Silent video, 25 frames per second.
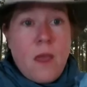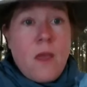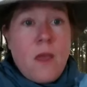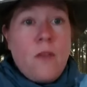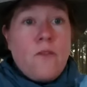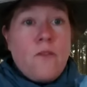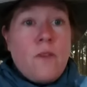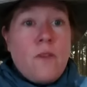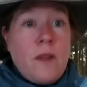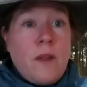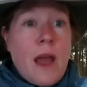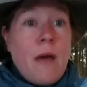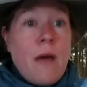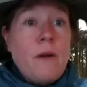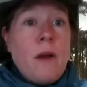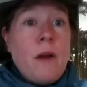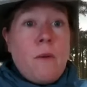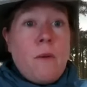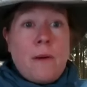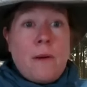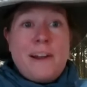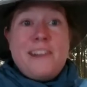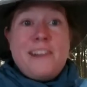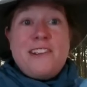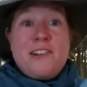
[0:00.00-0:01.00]
so now what i
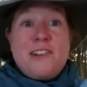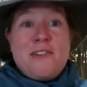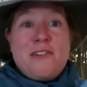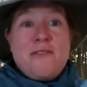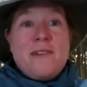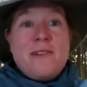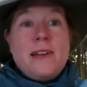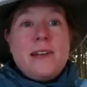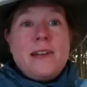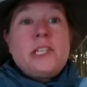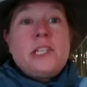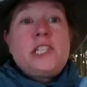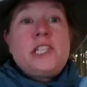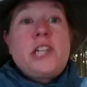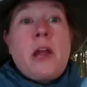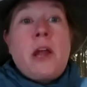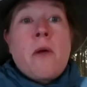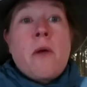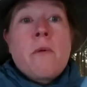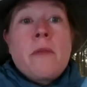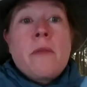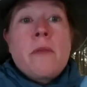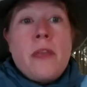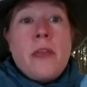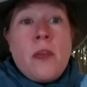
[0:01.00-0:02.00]
want to do is share
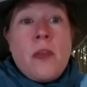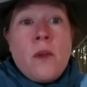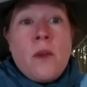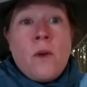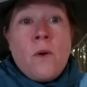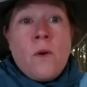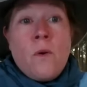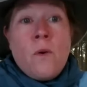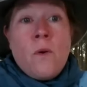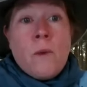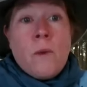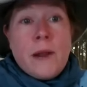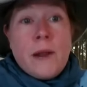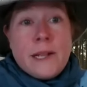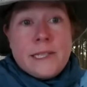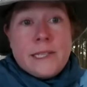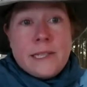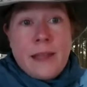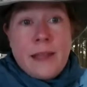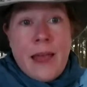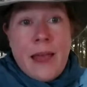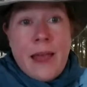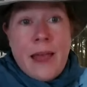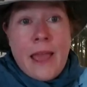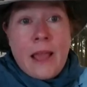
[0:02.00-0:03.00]
with you what it's
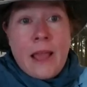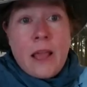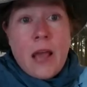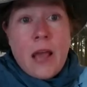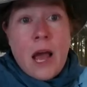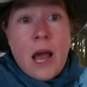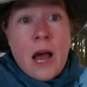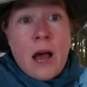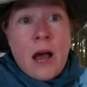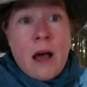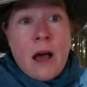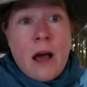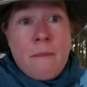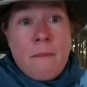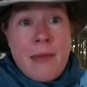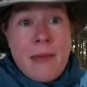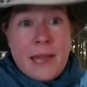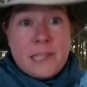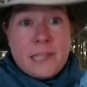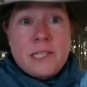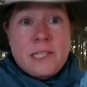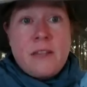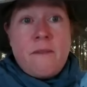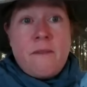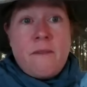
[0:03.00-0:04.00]
like um,
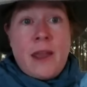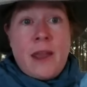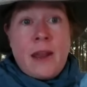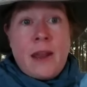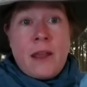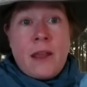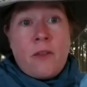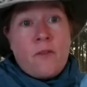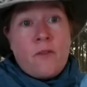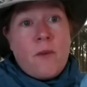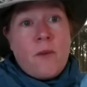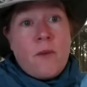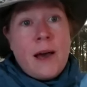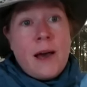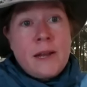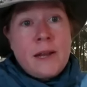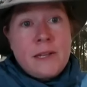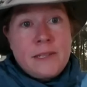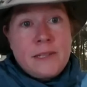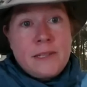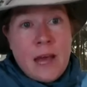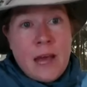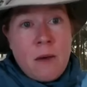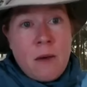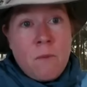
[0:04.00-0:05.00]
excavating so how does
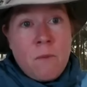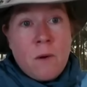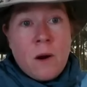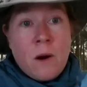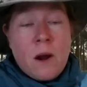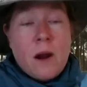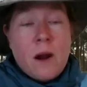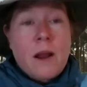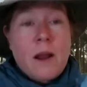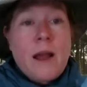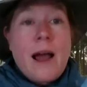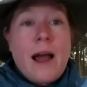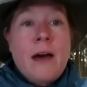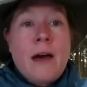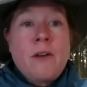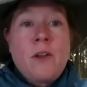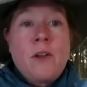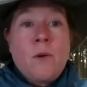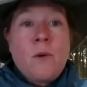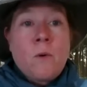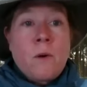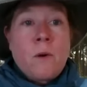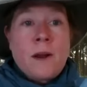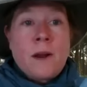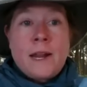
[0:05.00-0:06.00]
that work how do you
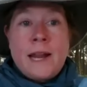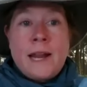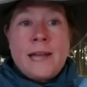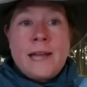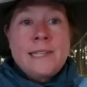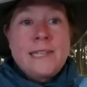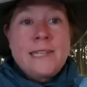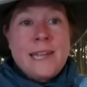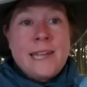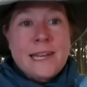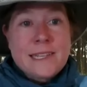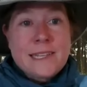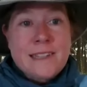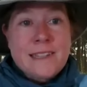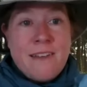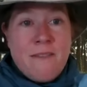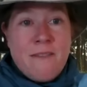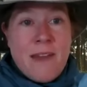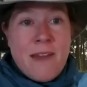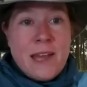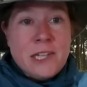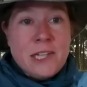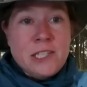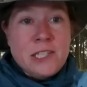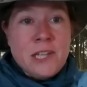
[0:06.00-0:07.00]
organize an
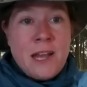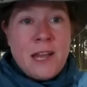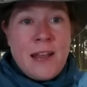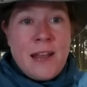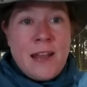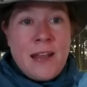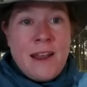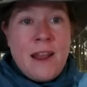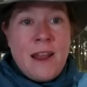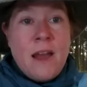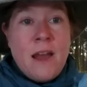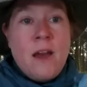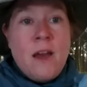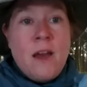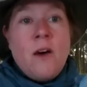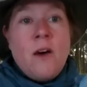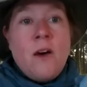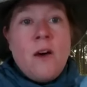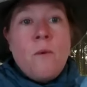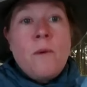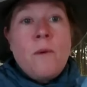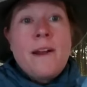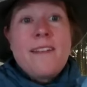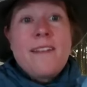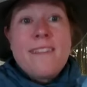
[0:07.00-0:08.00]
excavation
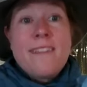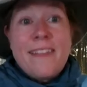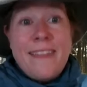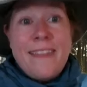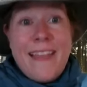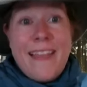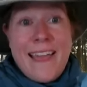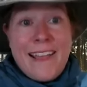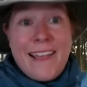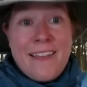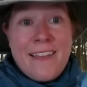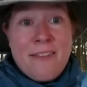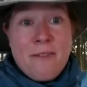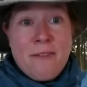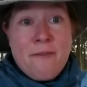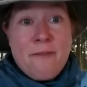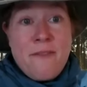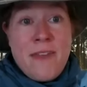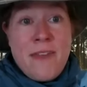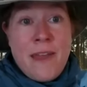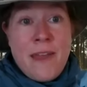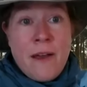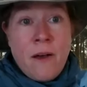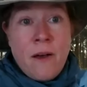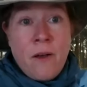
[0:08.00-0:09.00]
what is it like in
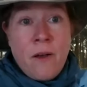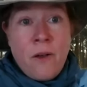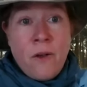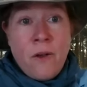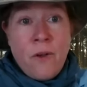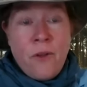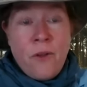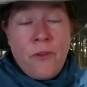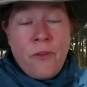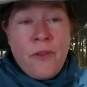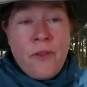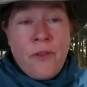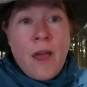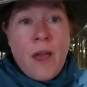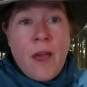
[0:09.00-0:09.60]
the field?